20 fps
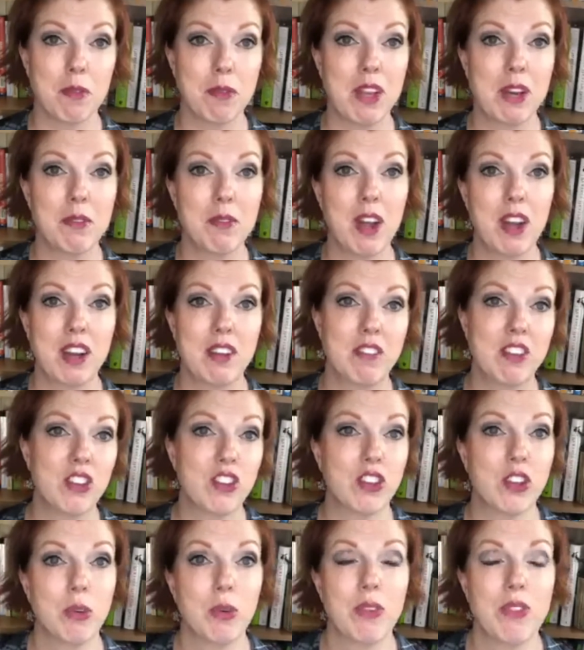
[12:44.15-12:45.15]
They're not even
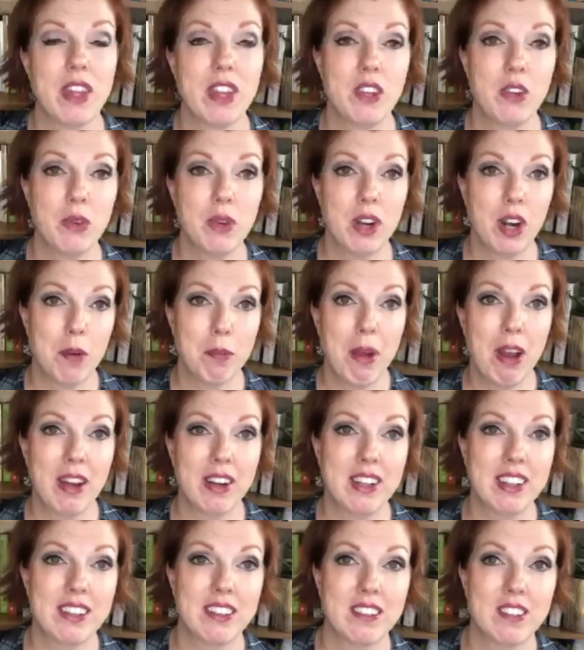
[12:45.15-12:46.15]
sure what they do in our
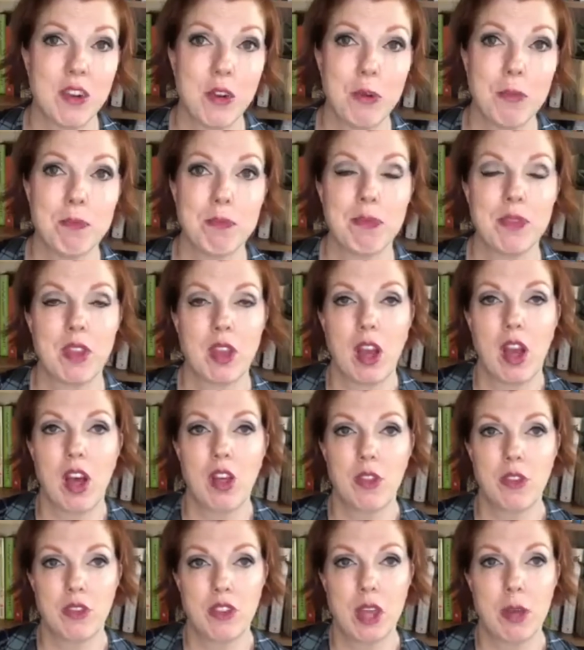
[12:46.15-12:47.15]
bodies. So all
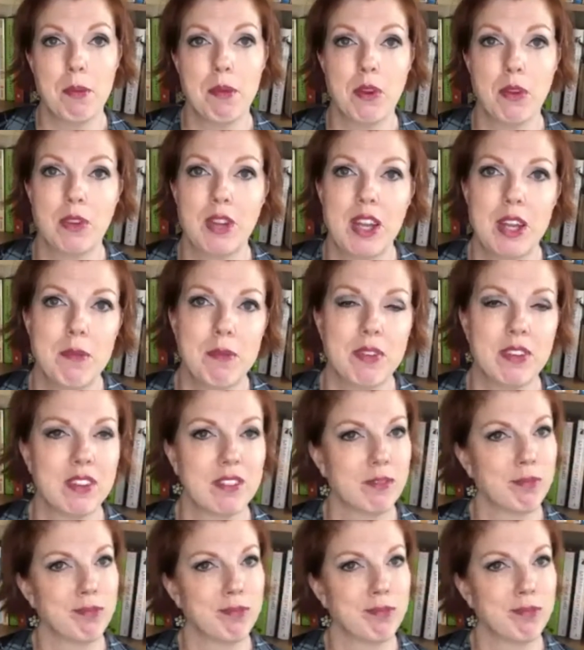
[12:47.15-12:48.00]
those chemical names,